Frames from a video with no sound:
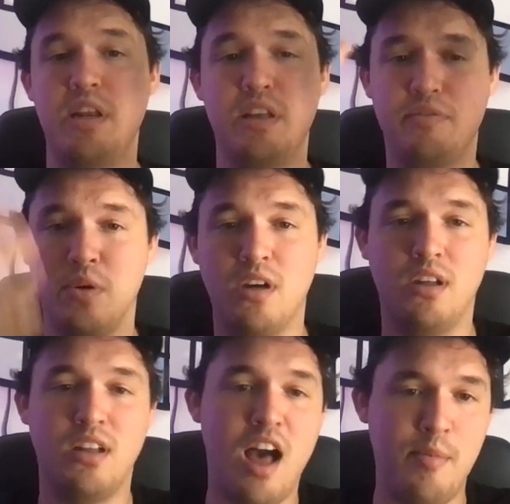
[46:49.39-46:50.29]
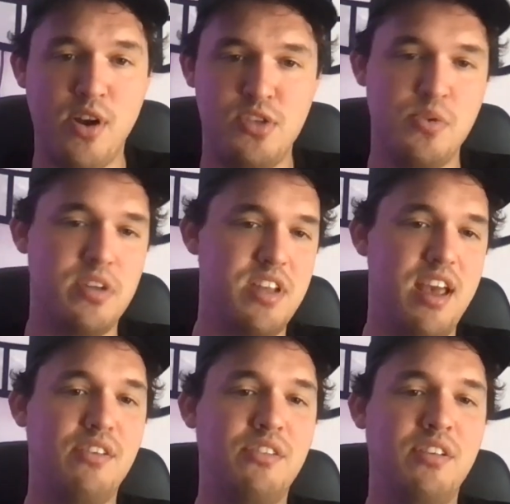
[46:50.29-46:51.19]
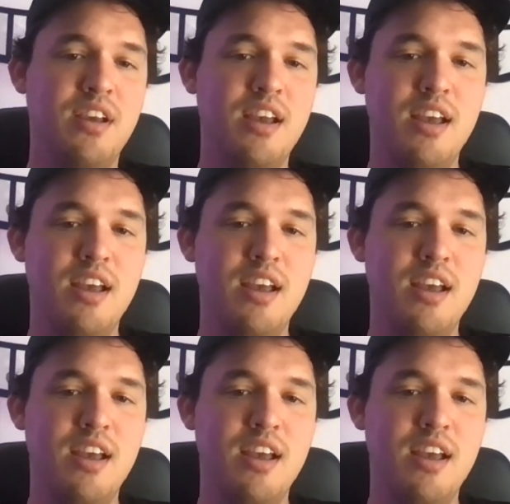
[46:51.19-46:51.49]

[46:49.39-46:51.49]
meaningful conglomerates to exist.